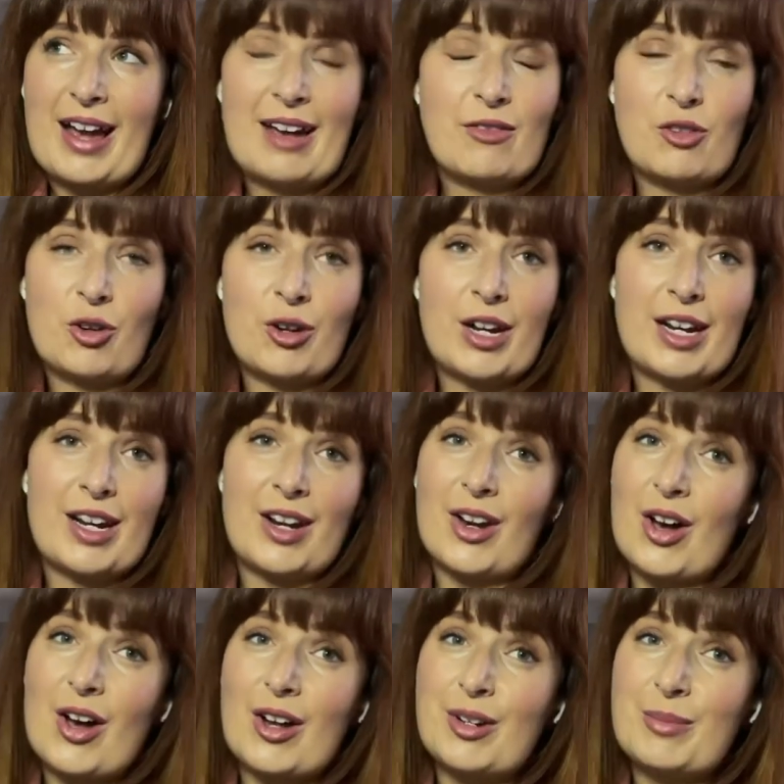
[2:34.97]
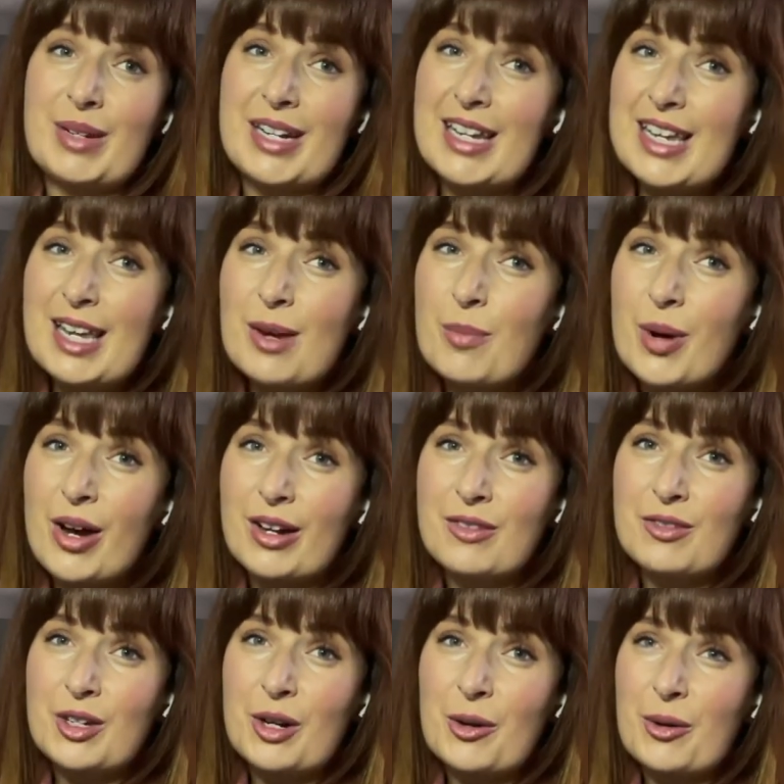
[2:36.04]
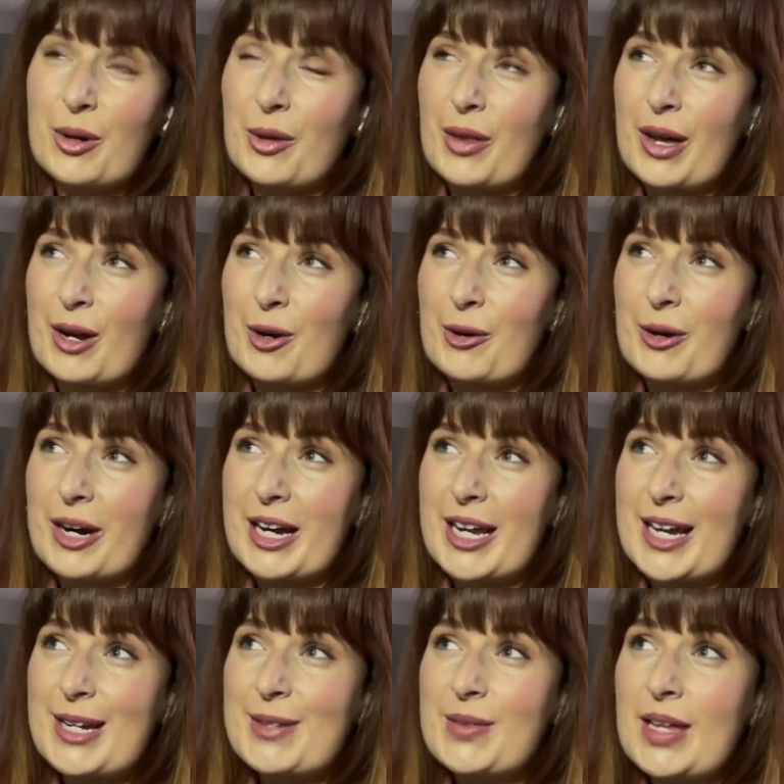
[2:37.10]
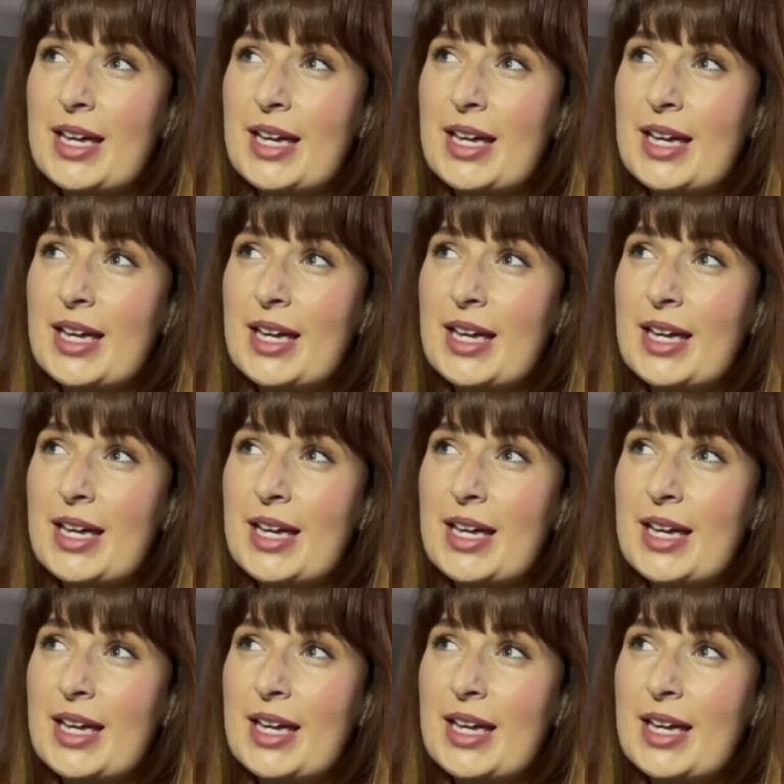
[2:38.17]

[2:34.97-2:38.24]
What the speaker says: I've created a condiment ebook if you don't know that already.